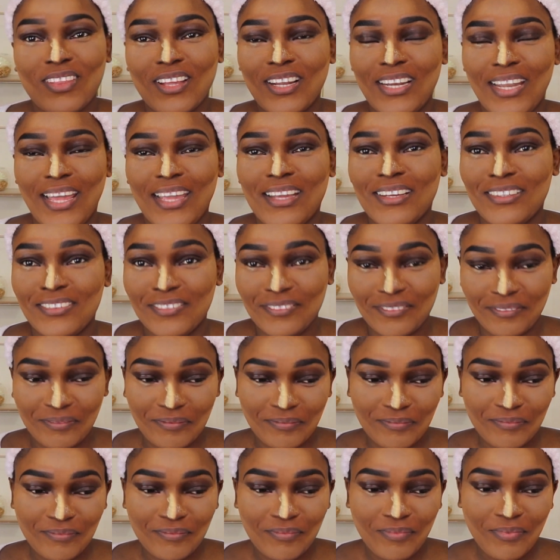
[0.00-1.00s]
like,
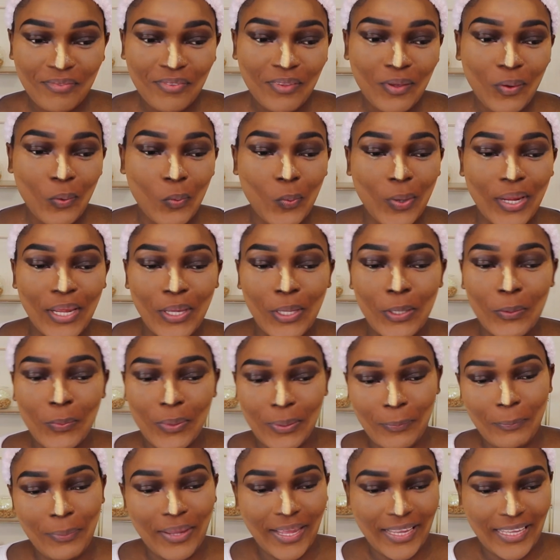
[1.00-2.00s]
when he
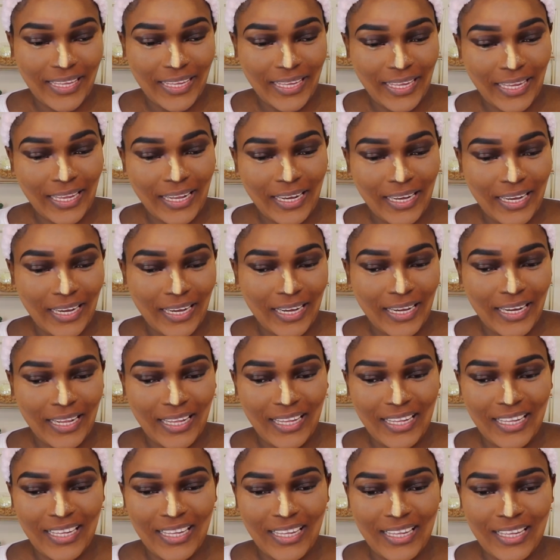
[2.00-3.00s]
went back in,
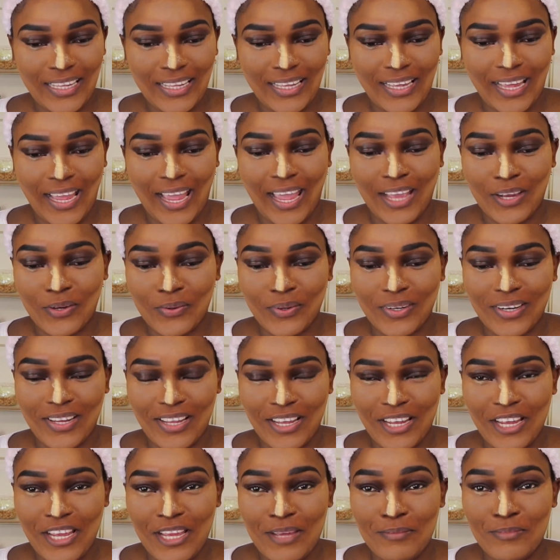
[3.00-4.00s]
I could
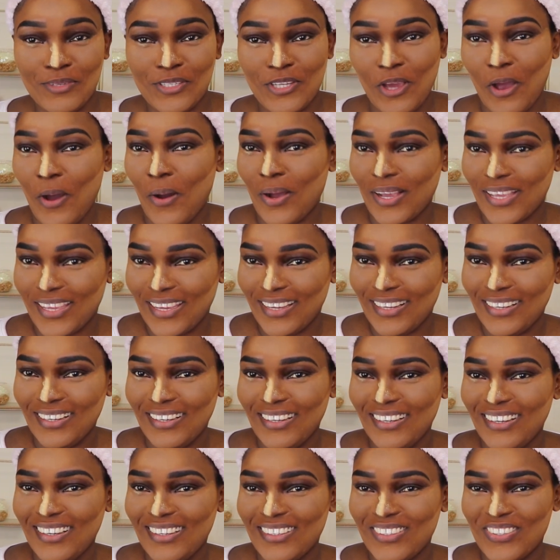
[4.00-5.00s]
hear him
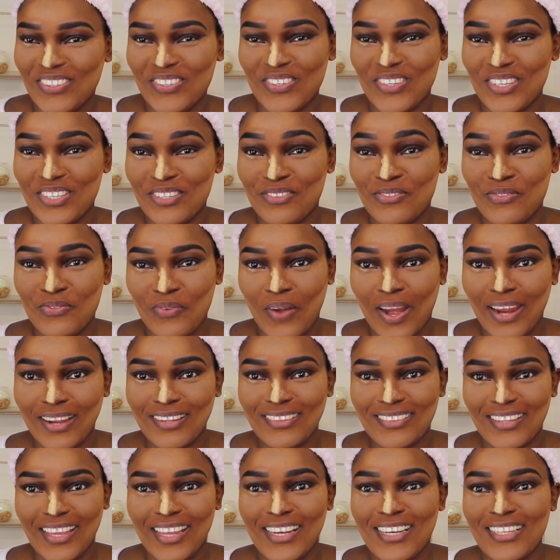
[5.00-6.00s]
talking to his
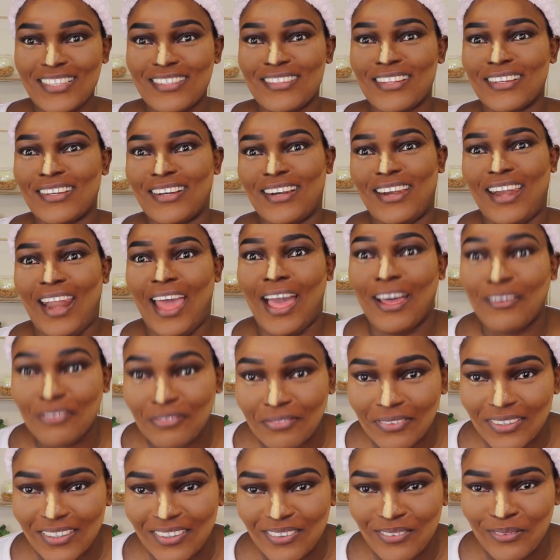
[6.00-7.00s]
friends, and he started
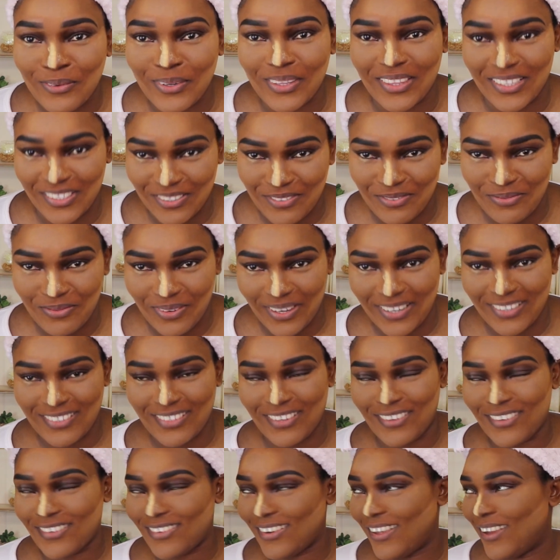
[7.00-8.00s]
laughing with his friends.
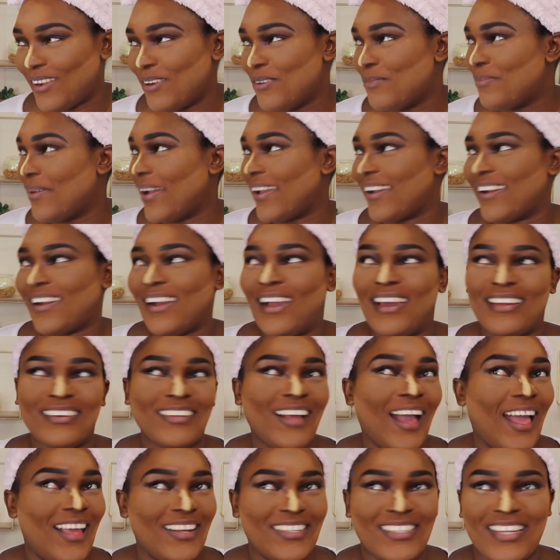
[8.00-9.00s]
I was like, oh my god,
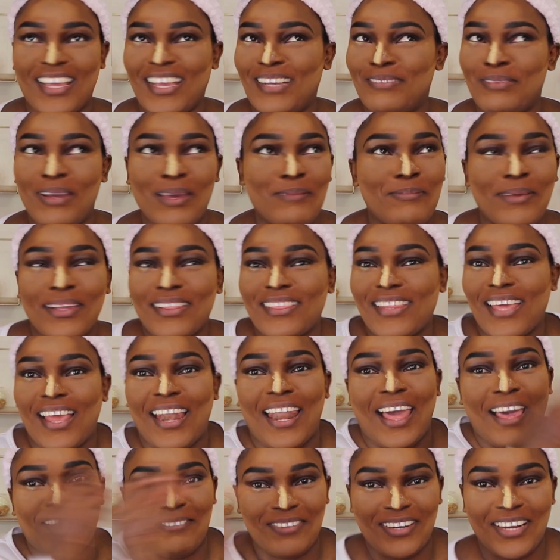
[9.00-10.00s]
god damn, I bet they're
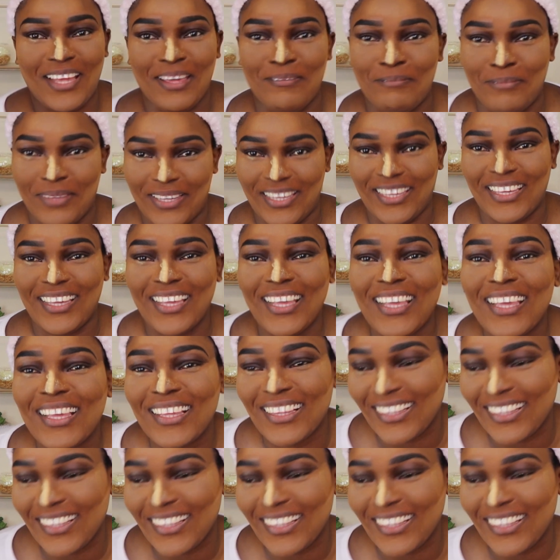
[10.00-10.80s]
laughing at me.